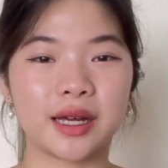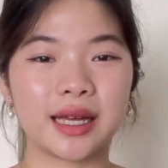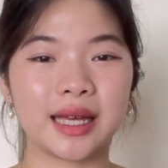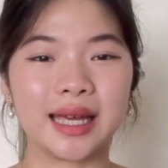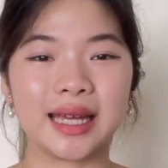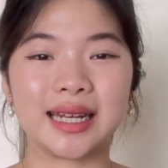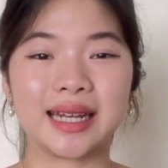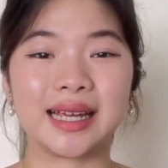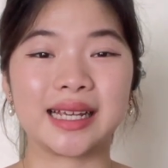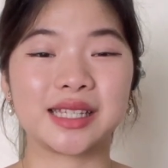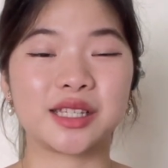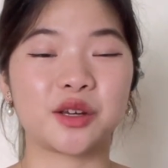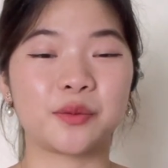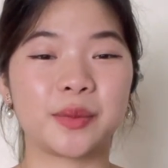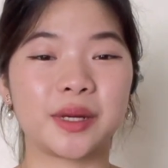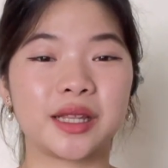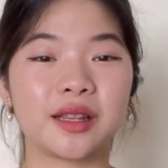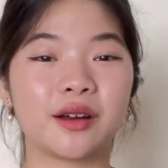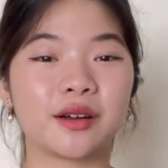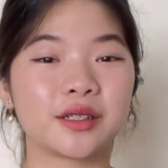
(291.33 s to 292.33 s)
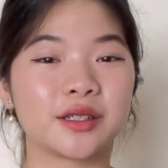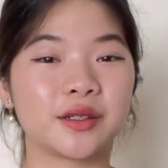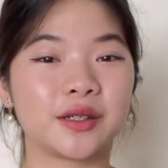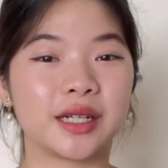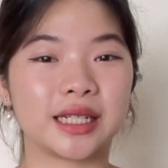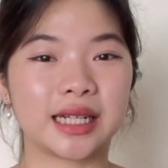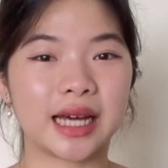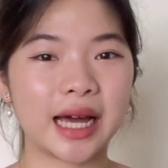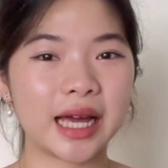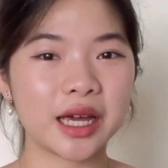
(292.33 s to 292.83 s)
It does not belong to the
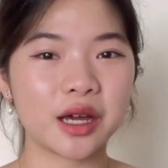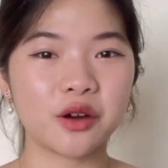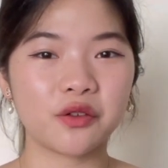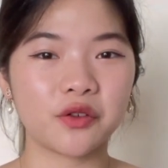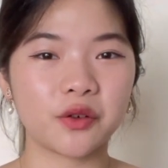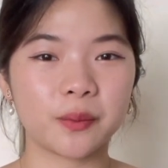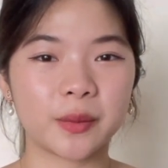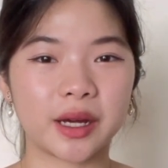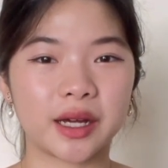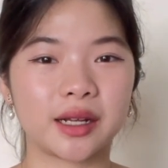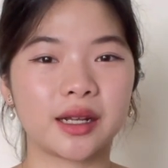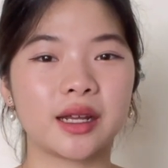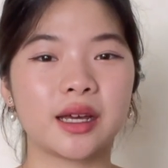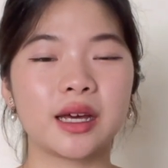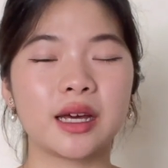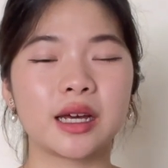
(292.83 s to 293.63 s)
Thai government.